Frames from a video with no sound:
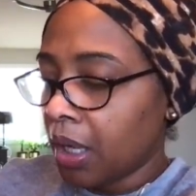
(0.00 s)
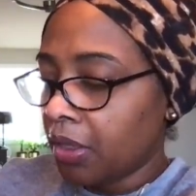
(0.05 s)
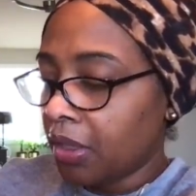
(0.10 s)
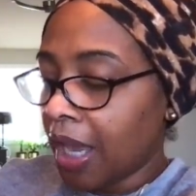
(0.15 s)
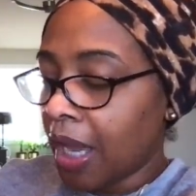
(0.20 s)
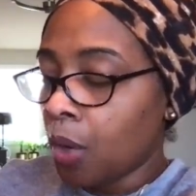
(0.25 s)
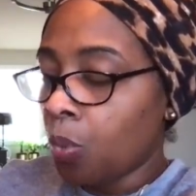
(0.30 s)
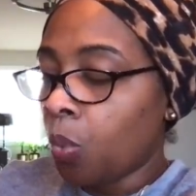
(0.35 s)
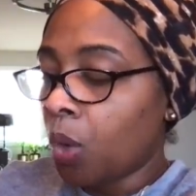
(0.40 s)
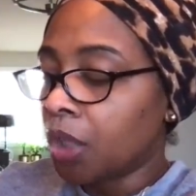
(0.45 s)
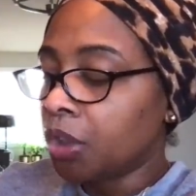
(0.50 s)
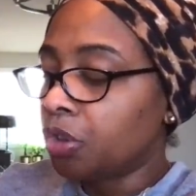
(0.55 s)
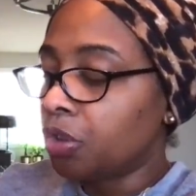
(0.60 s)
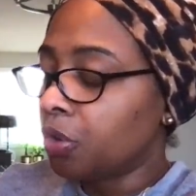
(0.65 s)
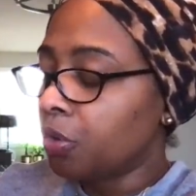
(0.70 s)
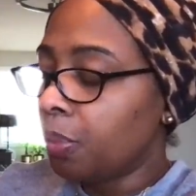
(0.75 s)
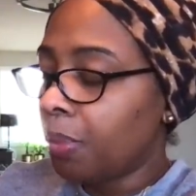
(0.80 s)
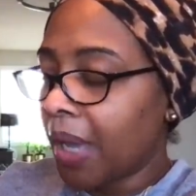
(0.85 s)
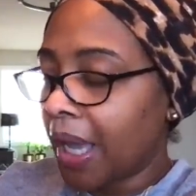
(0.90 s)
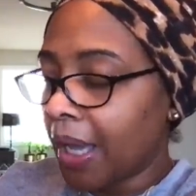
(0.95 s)
They want
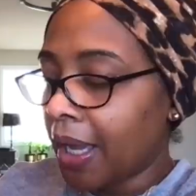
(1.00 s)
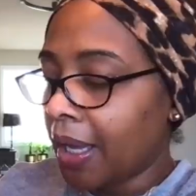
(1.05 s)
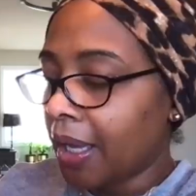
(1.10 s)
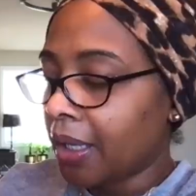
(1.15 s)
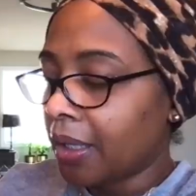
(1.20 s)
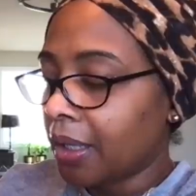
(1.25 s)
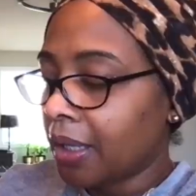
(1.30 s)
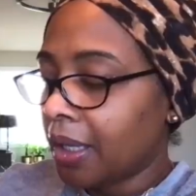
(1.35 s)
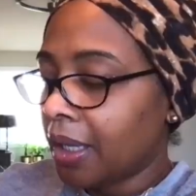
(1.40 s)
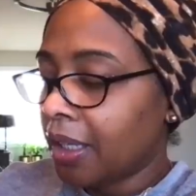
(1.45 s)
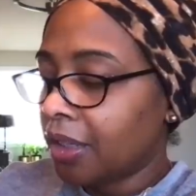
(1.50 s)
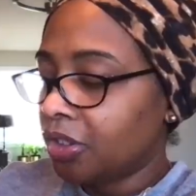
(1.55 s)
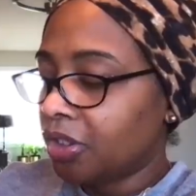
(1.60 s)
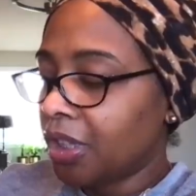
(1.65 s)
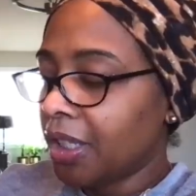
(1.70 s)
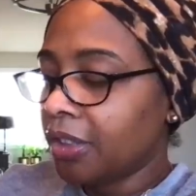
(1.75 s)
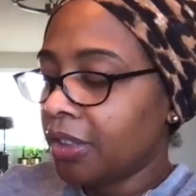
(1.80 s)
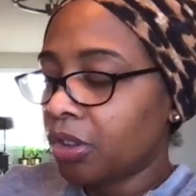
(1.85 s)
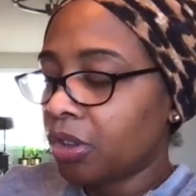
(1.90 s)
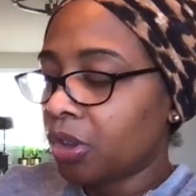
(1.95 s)
you bad.
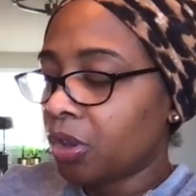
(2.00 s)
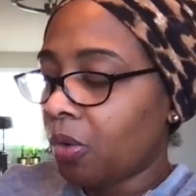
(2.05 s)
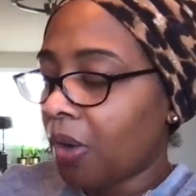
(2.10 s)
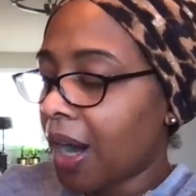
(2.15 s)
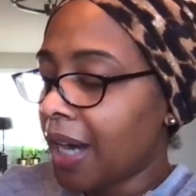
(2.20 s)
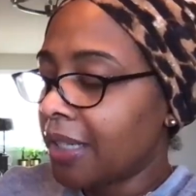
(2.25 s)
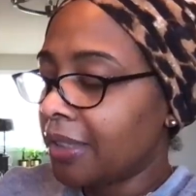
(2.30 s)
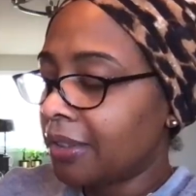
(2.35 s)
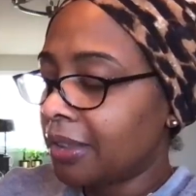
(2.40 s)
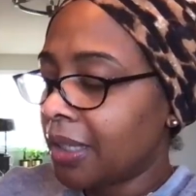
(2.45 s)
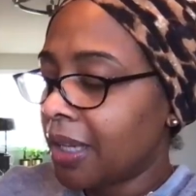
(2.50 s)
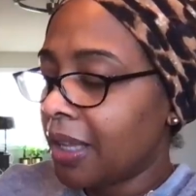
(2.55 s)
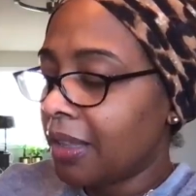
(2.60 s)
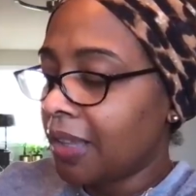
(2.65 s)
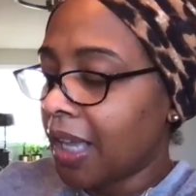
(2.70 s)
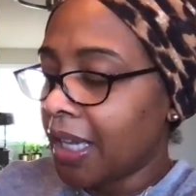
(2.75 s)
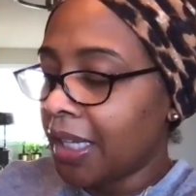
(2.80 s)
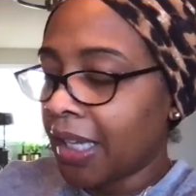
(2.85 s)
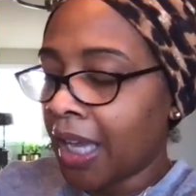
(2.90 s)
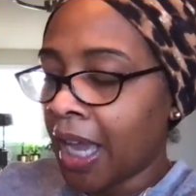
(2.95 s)
Jesus Christ,
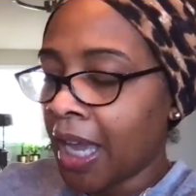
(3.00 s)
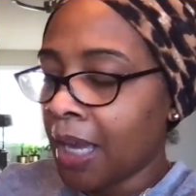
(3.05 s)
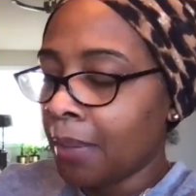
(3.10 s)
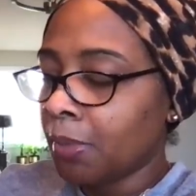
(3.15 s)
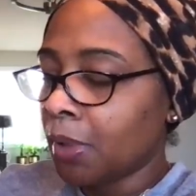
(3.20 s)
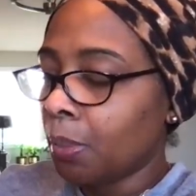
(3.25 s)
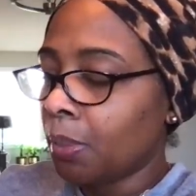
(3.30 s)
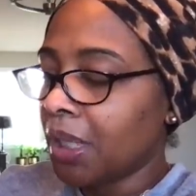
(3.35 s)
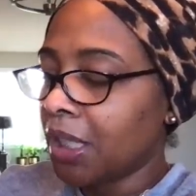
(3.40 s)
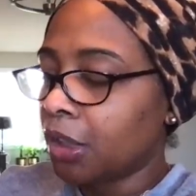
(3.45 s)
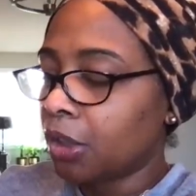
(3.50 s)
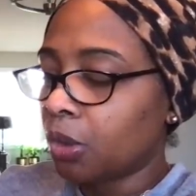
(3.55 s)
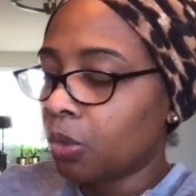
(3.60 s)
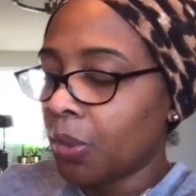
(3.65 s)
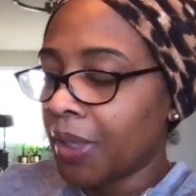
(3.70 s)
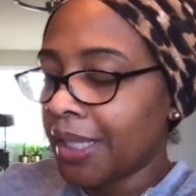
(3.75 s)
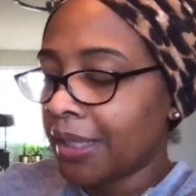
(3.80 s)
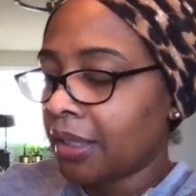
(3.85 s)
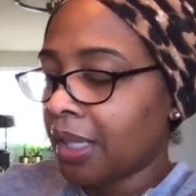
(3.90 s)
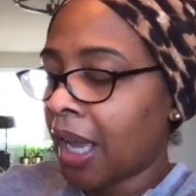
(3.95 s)
they came to me
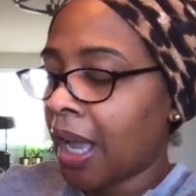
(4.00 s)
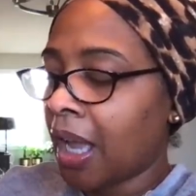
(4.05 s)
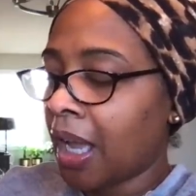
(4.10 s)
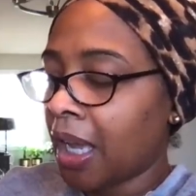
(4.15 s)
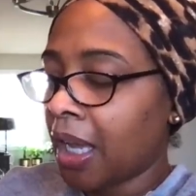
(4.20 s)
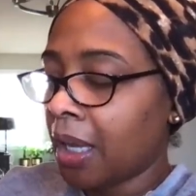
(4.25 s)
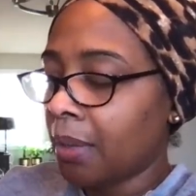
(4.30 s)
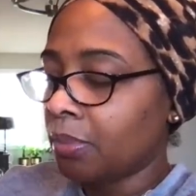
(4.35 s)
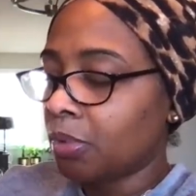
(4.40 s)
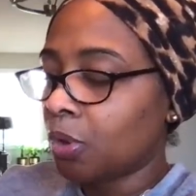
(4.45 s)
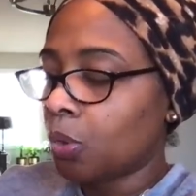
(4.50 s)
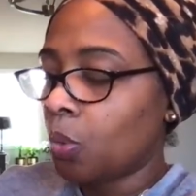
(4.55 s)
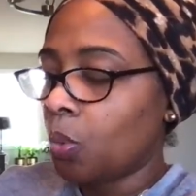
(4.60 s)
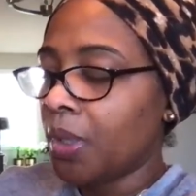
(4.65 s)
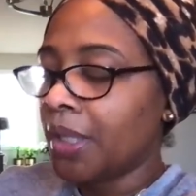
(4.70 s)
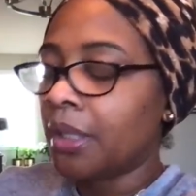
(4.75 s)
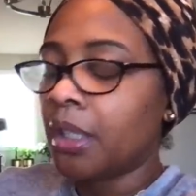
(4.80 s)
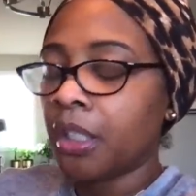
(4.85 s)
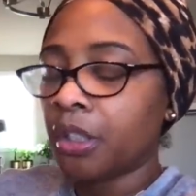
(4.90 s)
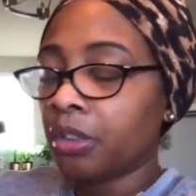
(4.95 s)
3 times
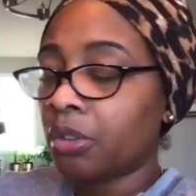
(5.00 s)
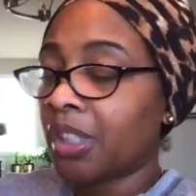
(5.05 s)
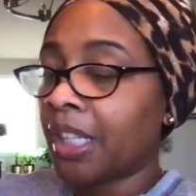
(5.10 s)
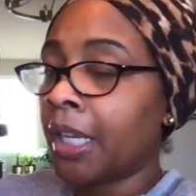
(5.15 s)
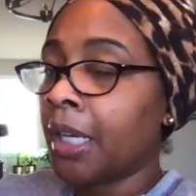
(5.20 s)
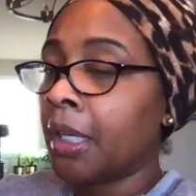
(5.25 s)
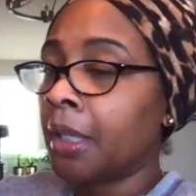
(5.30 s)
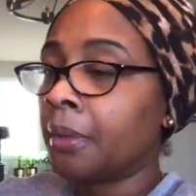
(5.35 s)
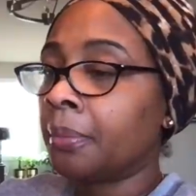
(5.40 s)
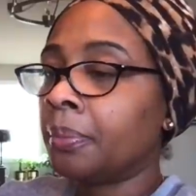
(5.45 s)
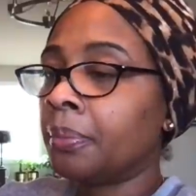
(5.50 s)
with this thing.